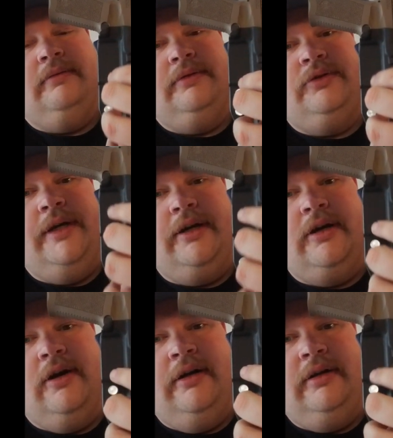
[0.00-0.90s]
trigger
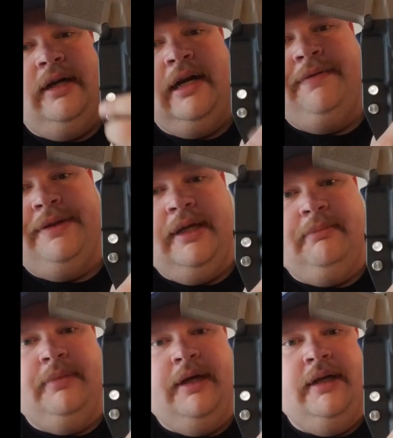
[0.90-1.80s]
guard and
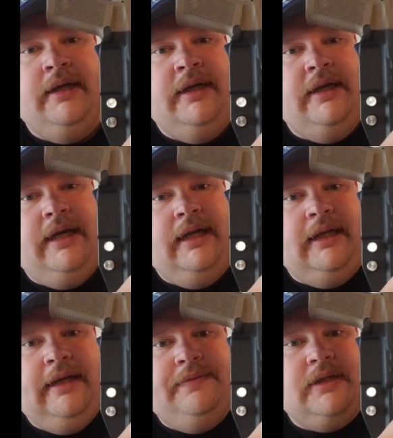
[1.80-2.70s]
everything, but it
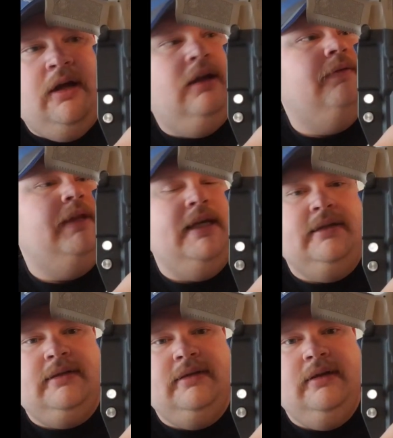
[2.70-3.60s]
leaves all of
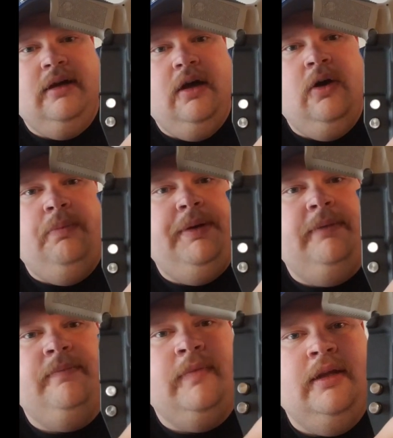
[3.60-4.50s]
this
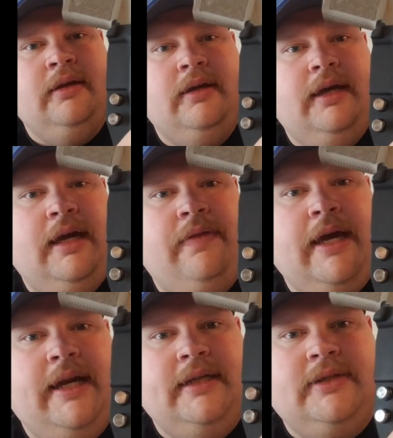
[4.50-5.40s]
open, and
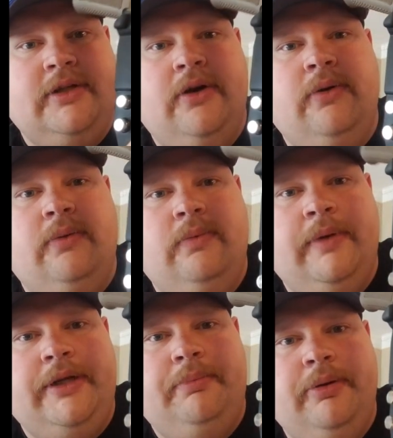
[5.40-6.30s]
that is so
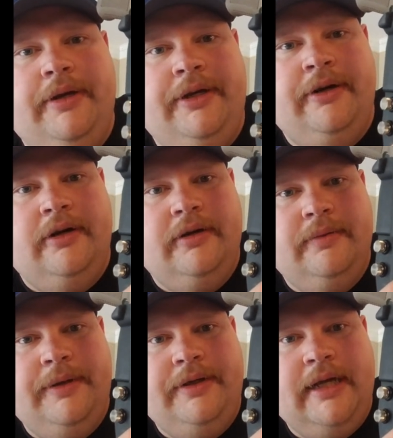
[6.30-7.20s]
when you
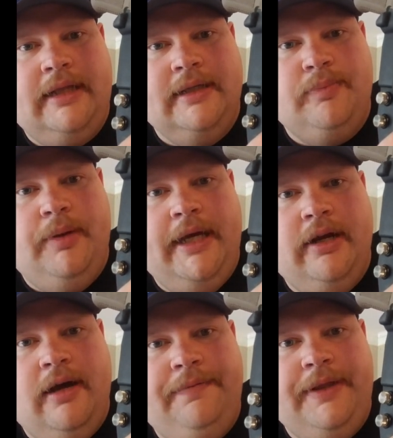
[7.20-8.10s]
take this plate
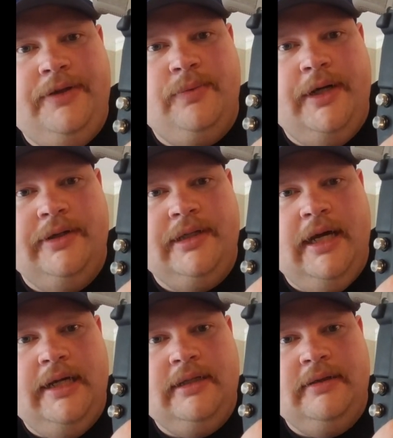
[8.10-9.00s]
off and these rear
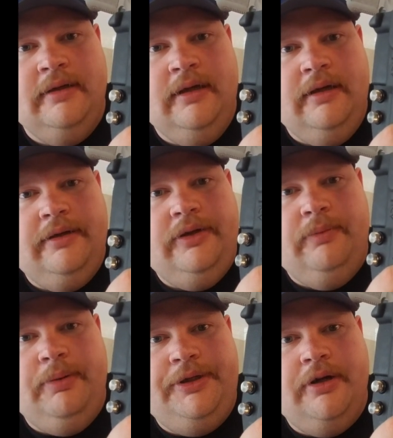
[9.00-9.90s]
sights, you
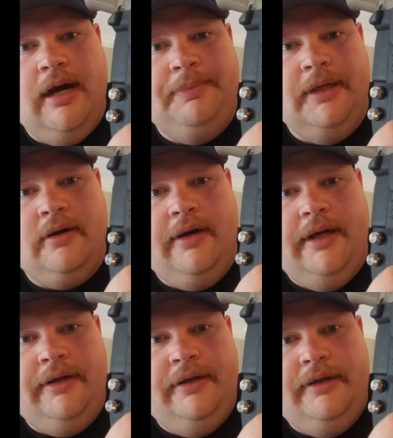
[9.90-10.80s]
put your optic on
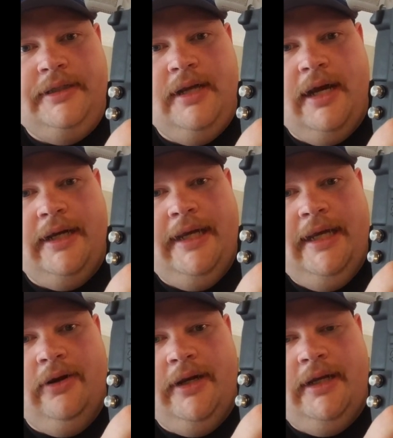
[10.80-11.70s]
it and it's not going to
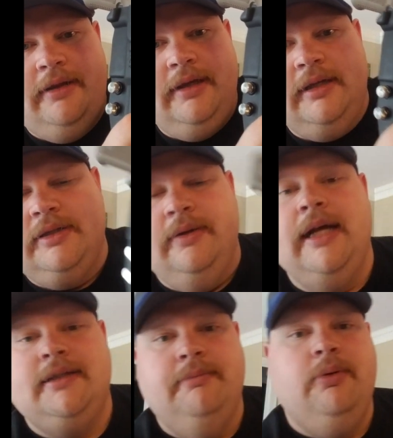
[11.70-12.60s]
hit on anything. So
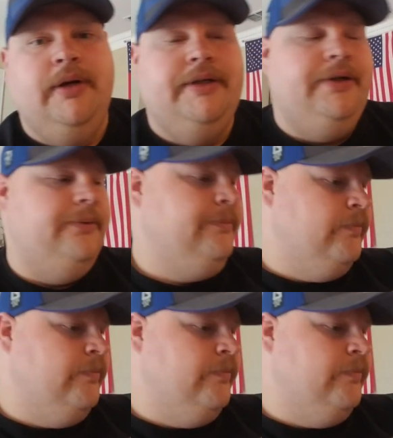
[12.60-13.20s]
that's important too.